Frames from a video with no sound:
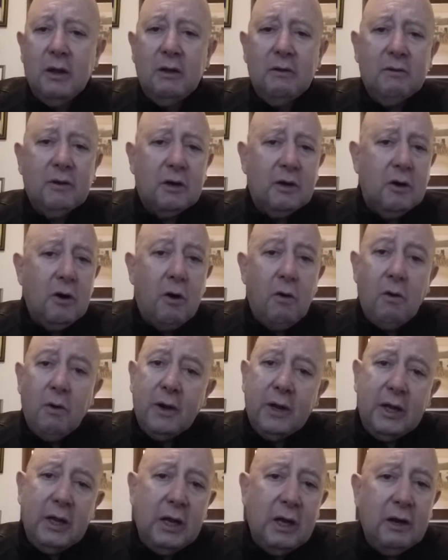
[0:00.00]
Is it
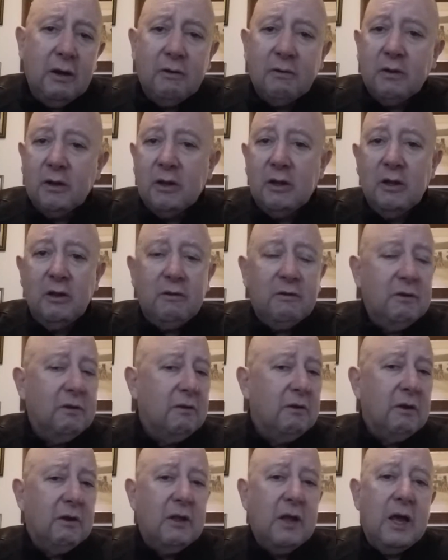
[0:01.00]
gold again? Is it this?
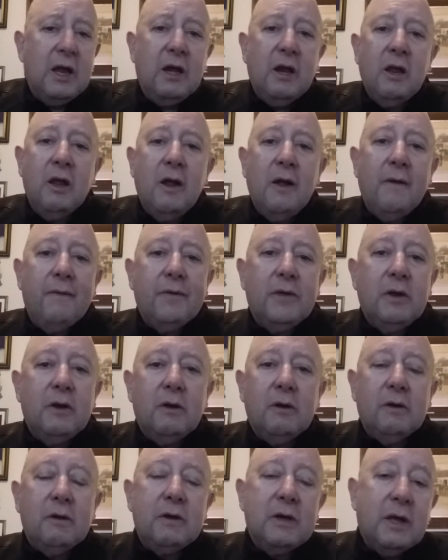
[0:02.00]
Is it that?
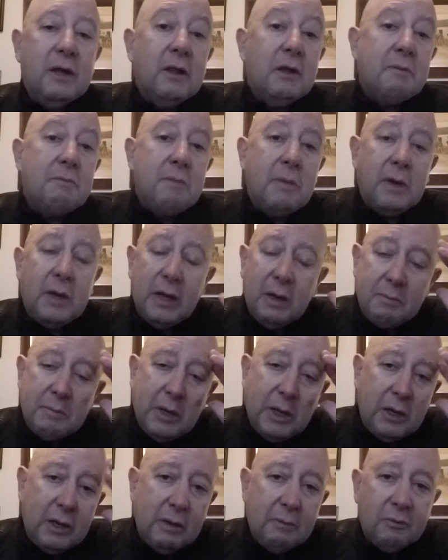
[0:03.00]
Another
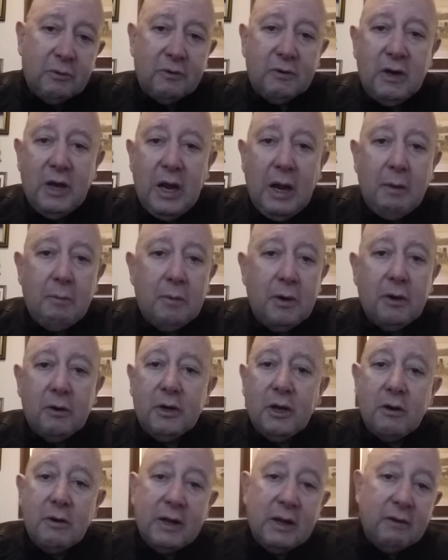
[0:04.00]
MLM scheme. No,
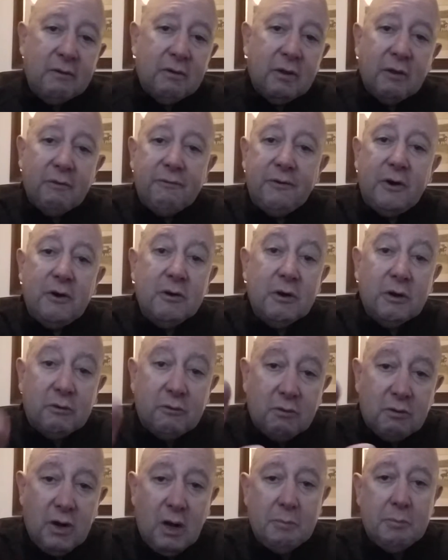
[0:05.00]
don't answer the phone.
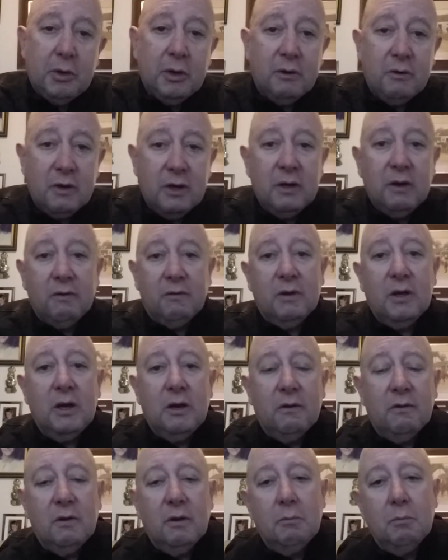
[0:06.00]
It's Robin trying to
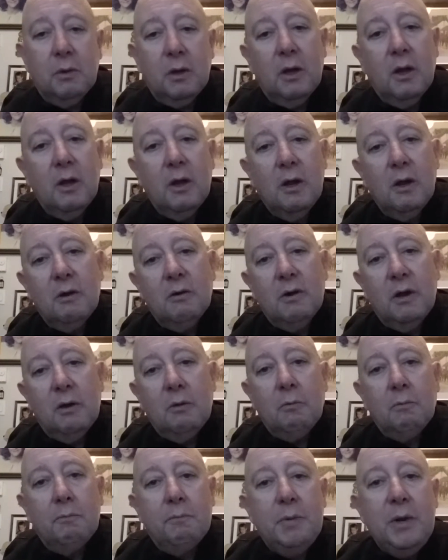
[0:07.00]
sell us something.
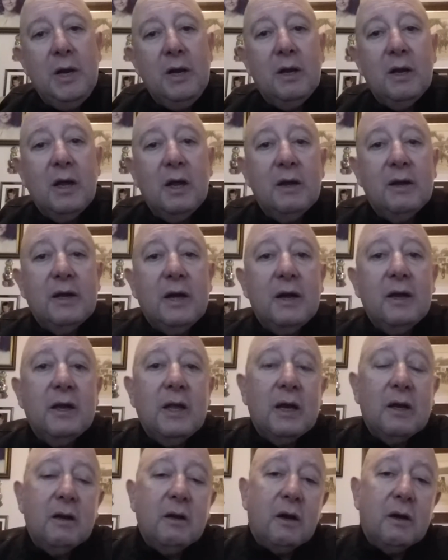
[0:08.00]
Right? Been there, done
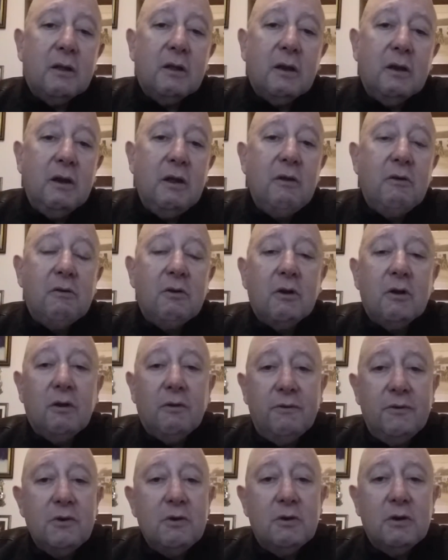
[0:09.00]
that, got the T-shirt
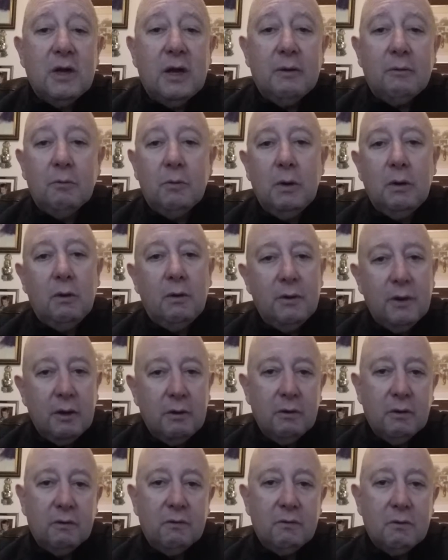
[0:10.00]
a few times. We all
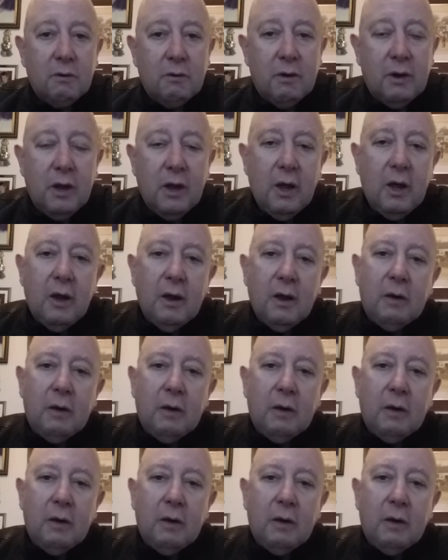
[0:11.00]
know the story.